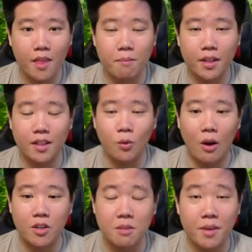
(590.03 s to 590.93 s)
But
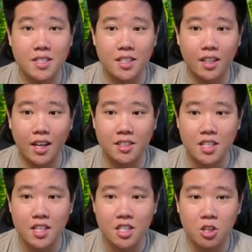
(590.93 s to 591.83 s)
wow, it's amazing, guys.
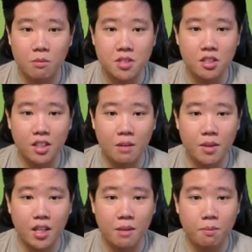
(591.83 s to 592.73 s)
So I'm still gonna be
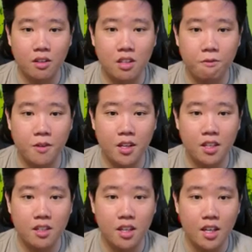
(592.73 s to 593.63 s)
keep on
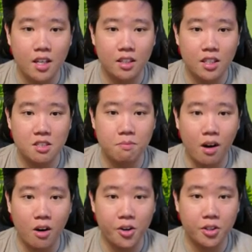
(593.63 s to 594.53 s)
defeating these
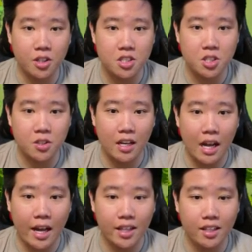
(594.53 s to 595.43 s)
marauders so that
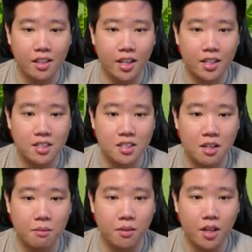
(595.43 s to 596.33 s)
I can get
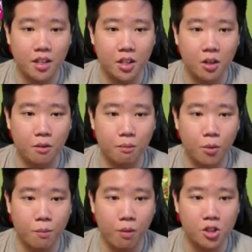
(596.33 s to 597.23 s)
some, you know,
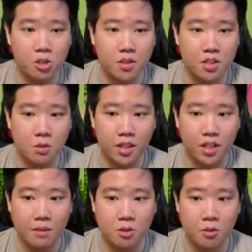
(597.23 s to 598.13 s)
more parchment. So we're gonna
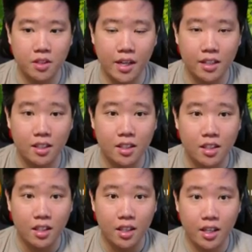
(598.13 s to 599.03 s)
keep doing that.
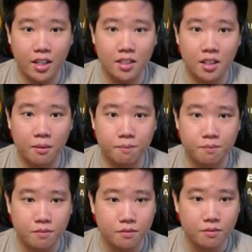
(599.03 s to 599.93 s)
And
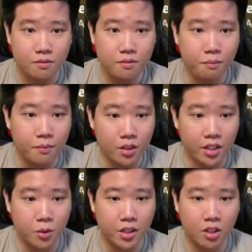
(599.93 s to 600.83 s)

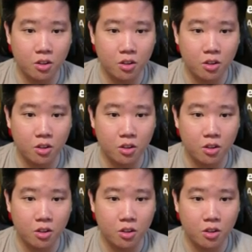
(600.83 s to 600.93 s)
here, we're gonna go